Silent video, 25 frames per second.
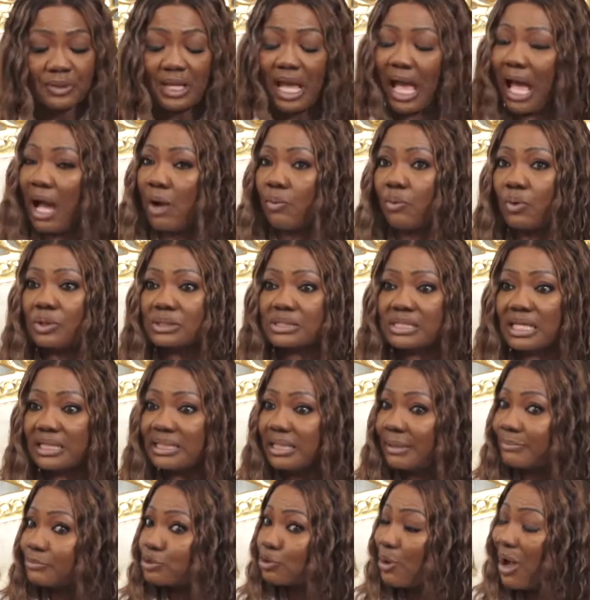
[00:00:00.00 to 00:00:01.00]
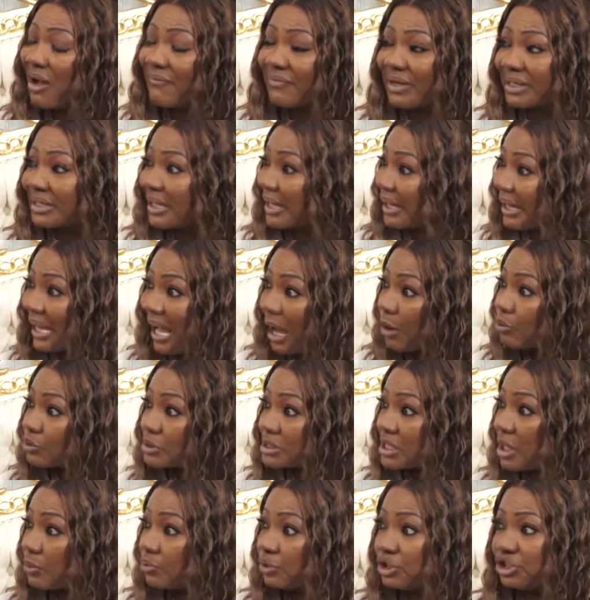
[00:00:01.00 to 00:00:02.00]
I wanted them to have an
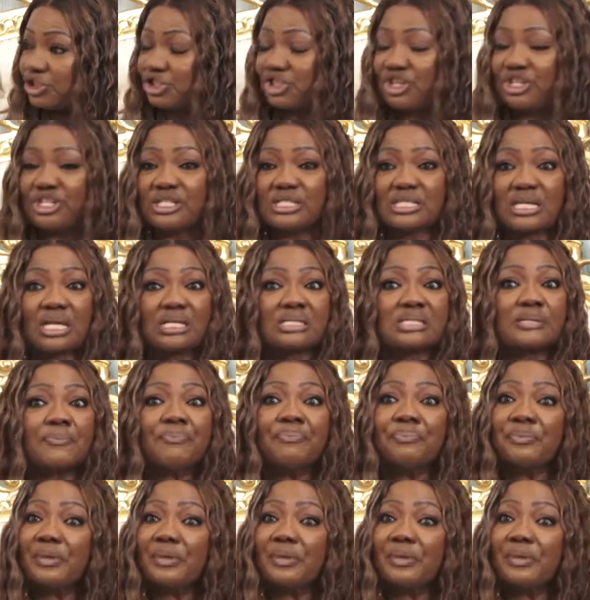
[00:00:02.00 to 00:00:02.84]
encounter with Jesus.